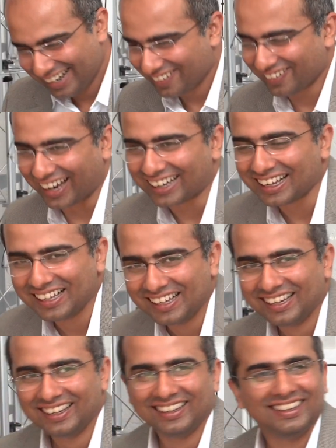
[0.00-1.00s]
right? Because we can
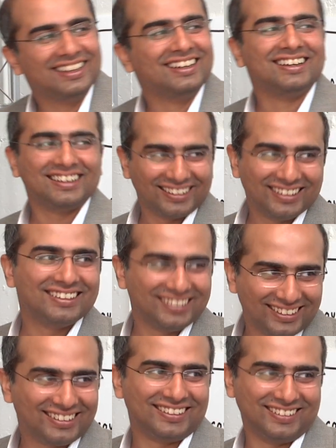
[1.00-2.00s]
use it for free for a
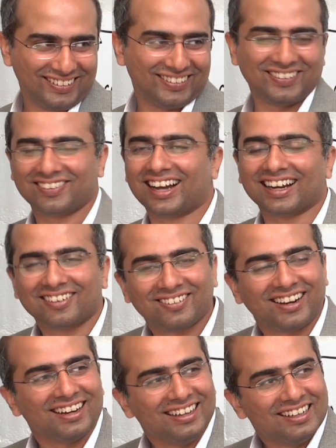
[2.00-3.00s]
while, and then
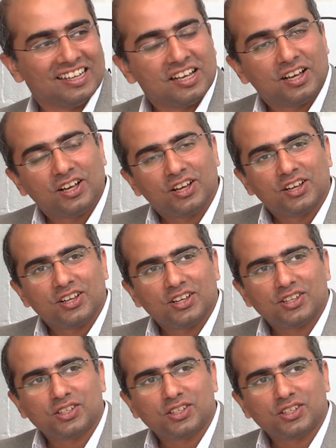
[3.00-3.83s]
what do we need to pay for?